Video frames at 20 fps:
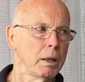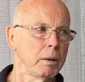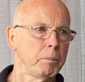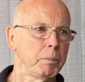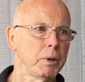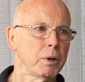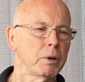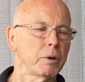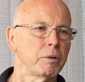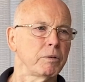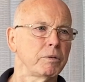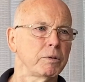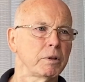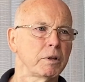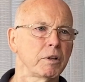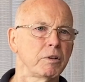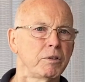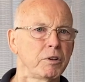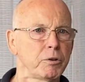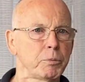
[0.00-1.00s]
because
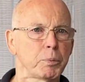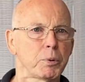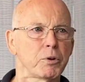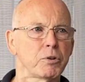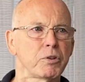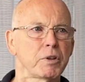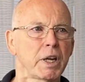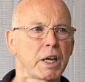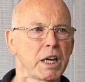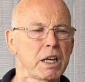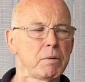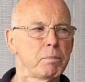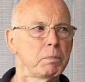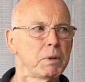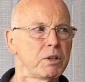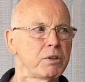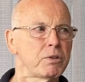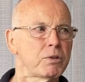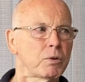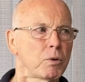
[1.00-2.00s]
this person hated
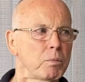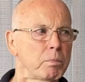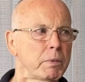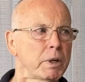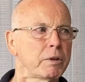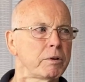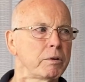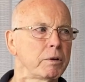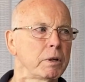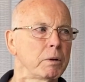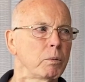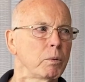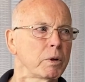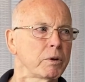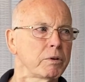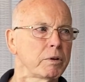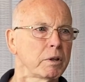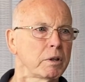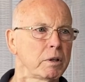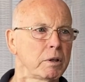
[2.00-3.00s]
me so much that he
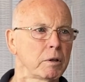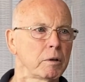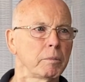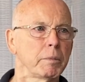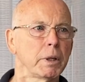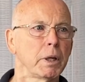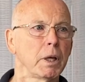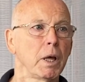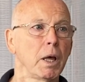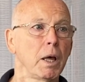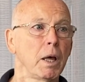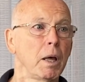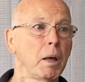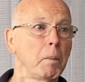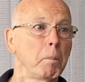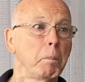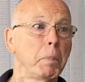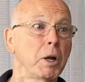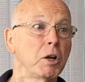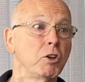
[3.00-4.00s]
wants to kill me.
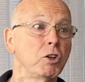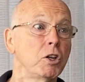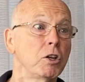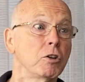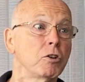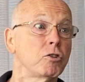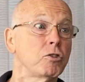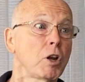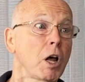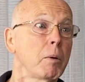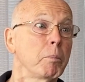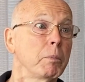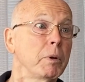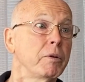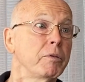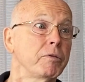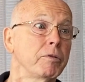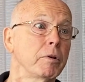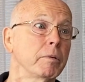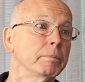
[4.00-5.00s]
But it didn't stop me
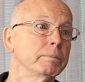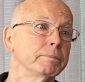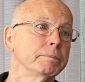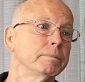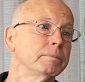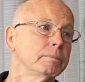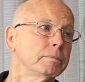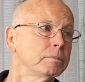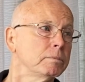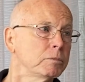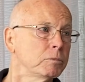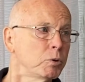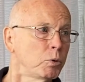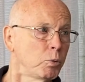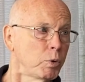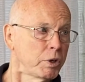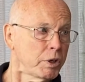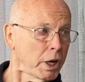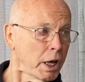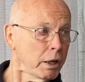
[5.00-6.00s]
from
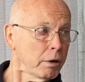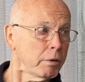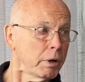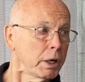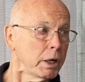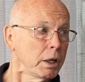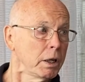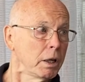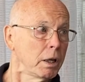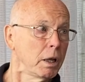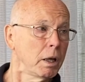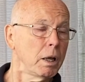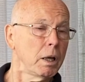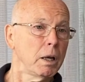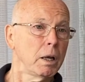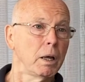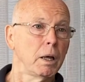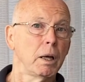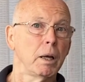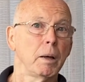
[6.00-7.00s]
retaliating.
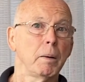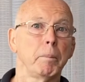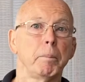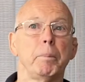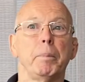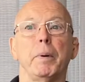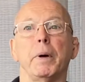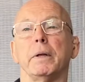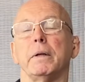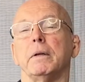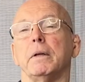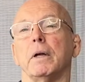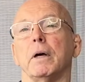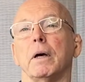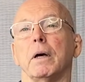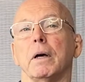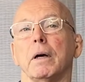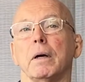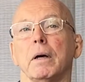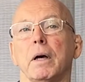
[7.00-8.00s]
But
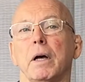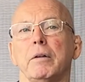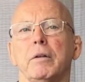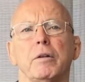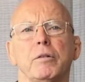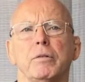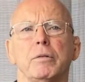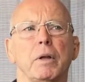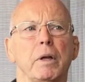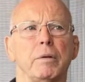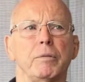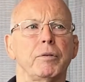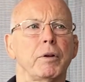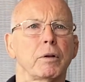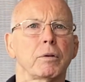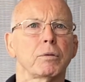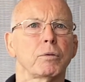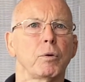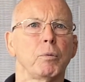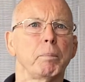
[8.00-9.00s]
I
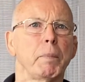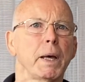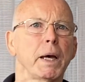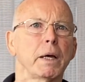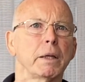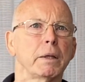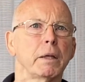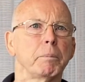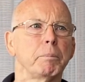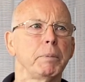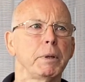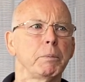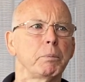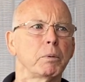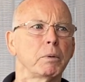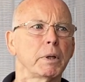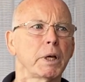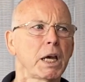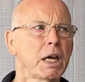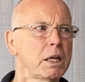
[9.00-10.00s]
felt so bad that
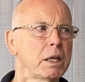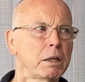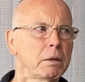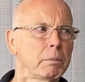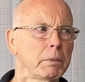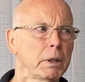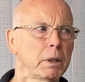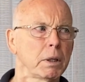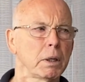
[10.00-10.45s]
people hated me.